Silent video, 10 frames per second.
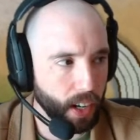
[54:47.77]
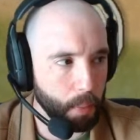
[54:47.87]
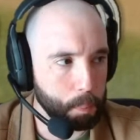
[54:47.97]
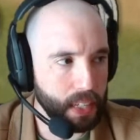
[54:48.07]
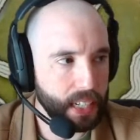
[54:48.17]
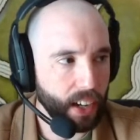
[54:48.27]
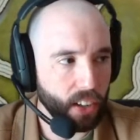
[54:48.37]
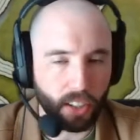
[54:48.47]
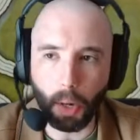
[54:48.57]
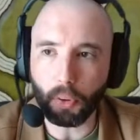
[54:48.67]
beating
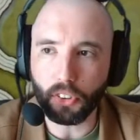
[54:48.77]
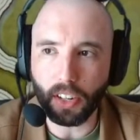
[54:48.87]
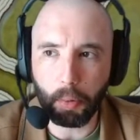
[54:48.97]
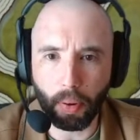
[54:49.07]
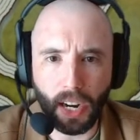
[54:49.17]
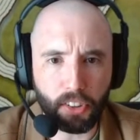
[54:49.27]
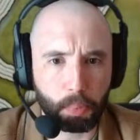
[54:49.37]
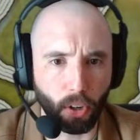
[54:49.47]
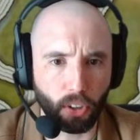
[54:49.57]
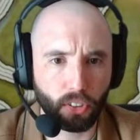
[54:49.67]
out a couple Terry
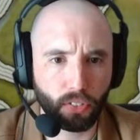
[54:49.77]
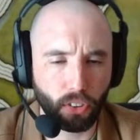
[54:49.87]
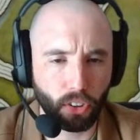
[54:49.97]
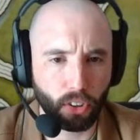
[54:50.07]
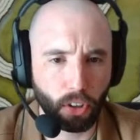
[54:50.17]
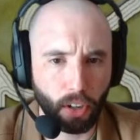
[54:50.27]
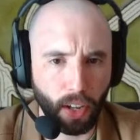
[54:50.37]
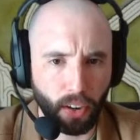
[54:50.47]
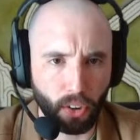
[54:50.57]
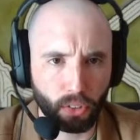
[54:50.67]
Pratchett books for,
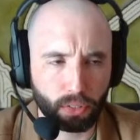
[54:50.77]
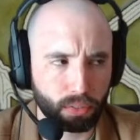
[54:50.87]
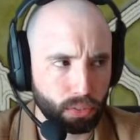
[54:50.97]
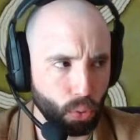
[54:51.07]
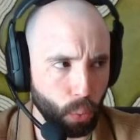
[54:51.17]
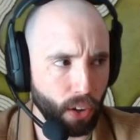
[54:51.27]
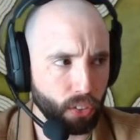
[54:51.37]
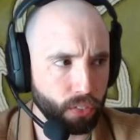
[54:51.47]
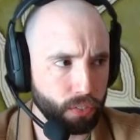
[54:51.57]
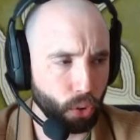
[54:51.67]
I don't know,
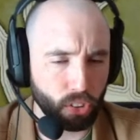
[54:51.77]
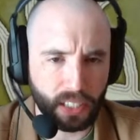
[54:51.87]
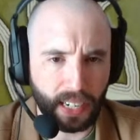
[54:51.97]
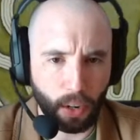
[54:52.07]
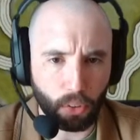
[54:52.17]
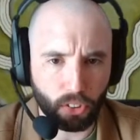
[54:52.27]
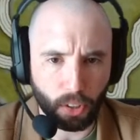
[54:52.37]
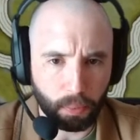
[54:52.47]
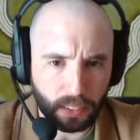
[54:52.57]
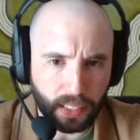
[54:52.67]
12, 14 hours,
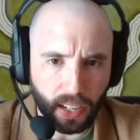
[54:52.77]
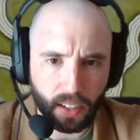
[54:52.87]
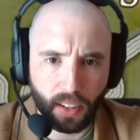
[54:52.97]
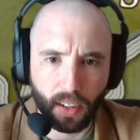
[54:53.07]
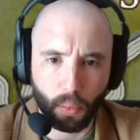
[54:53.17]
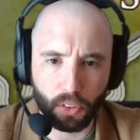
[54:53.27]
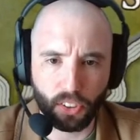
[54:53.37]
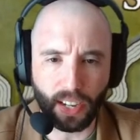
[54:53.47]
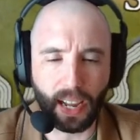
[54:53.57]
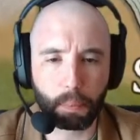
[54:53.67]
something like that, which
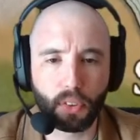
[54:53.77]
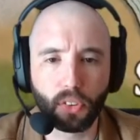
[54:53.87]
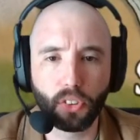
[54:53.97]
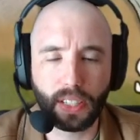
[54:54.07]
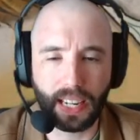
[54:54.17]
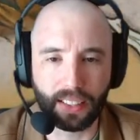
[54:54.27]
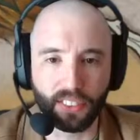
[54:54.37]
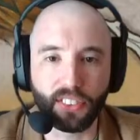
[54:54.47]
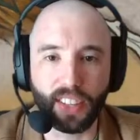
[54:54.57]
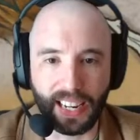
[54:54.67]
is absolutely
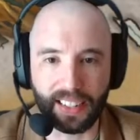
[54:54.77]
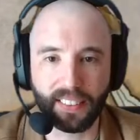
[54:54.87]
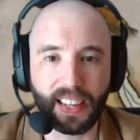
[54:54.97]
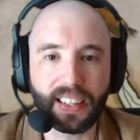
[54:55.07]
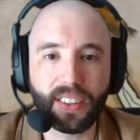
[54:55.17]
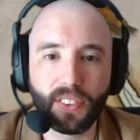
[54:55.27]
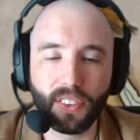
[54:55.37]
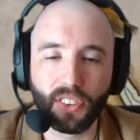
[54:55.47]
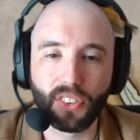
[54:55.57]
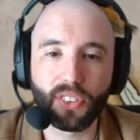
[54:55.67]
insane. Thank
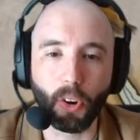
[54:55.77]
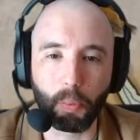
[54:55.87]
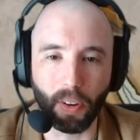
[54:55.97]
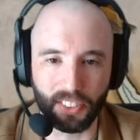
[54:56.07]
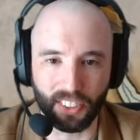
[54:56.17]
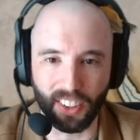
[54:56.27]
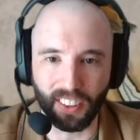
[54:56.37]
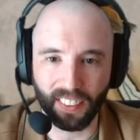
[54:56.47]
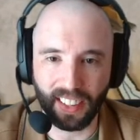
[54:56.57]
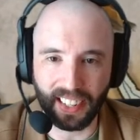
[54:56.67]
you so much,
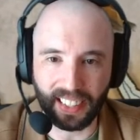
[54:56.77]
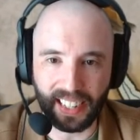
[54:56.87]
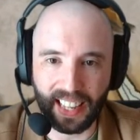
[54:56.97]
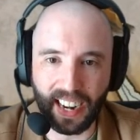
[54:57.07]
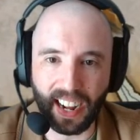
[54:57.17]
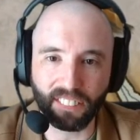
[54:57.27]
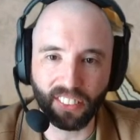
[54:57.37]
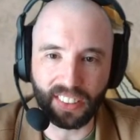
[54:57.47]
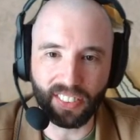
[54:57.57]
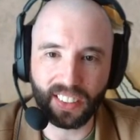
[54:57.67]
y'all. I cannot
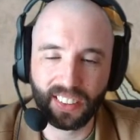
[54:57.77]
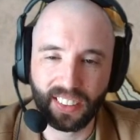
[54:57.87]
believe it.